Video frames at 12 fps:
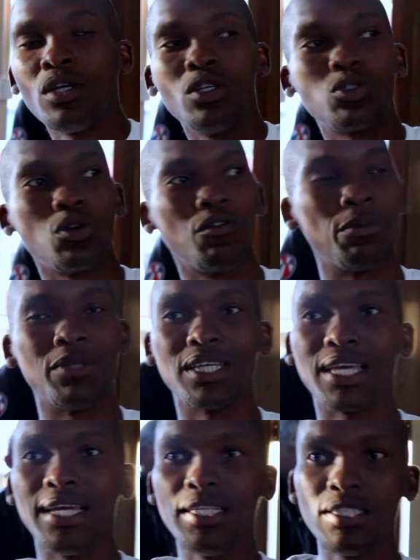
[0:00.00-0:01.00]
so from the
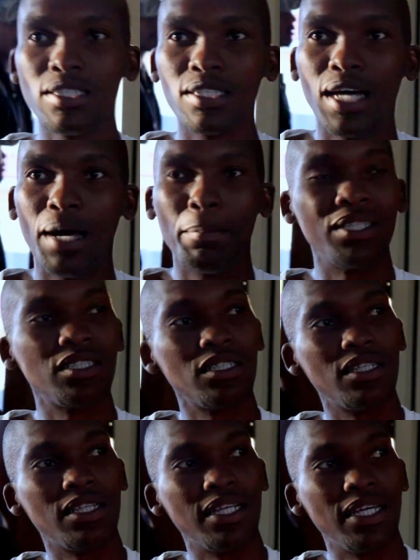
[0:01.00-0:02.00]
gate up
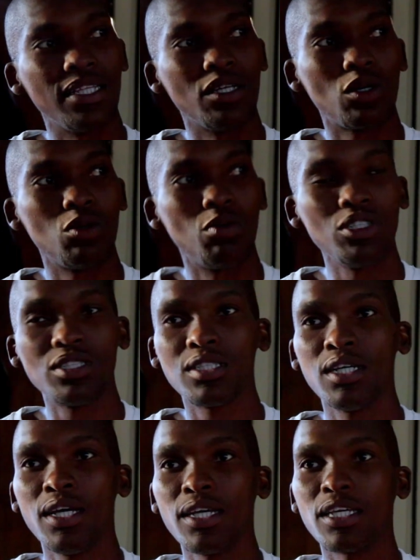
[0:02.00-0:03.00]
until there, the robots,
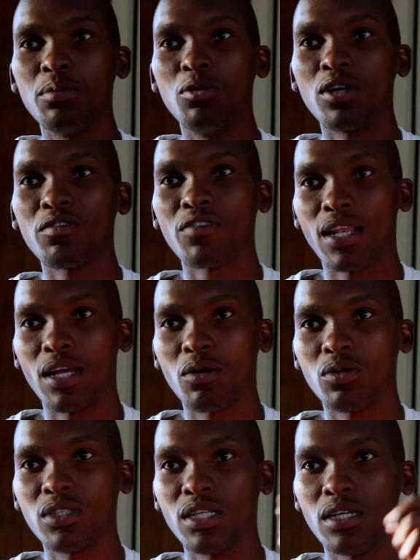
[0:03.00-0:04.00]
where
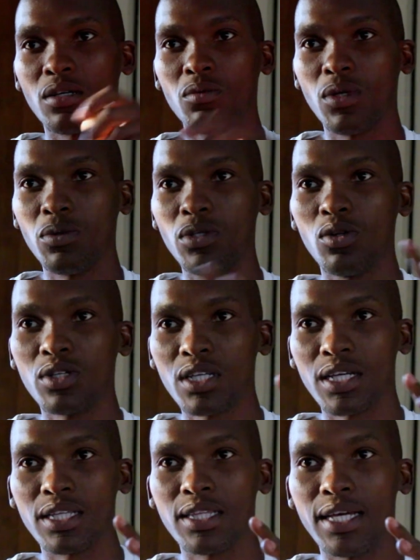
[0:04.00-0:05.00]
we're
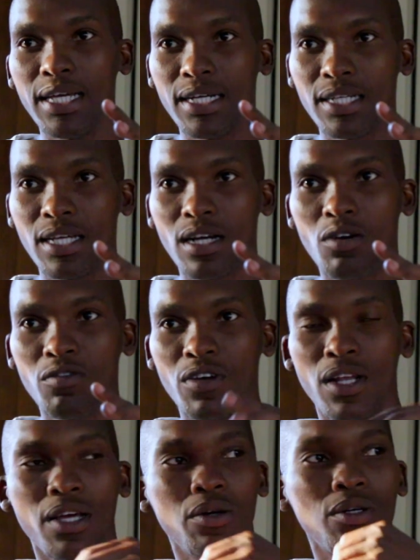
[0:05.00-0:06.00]
looking at the area,
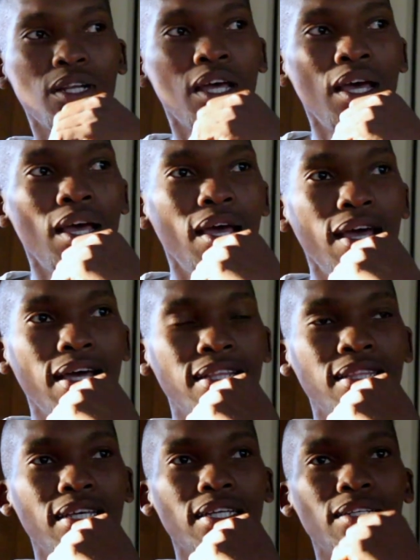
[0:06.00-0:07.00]

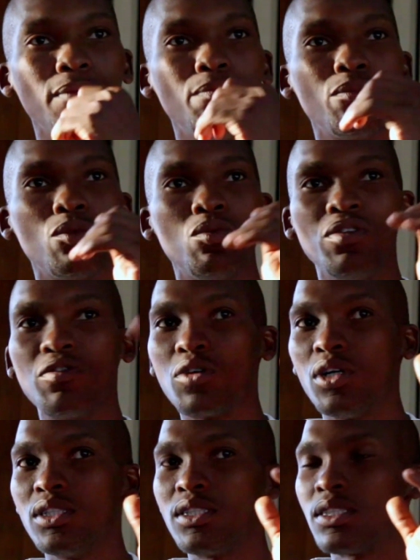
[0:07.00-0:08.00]
and then we've
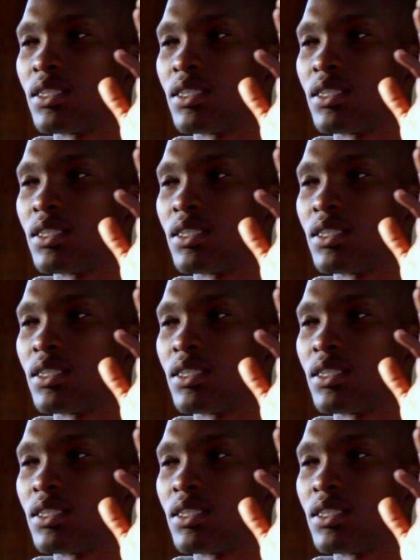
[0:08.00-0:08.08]
got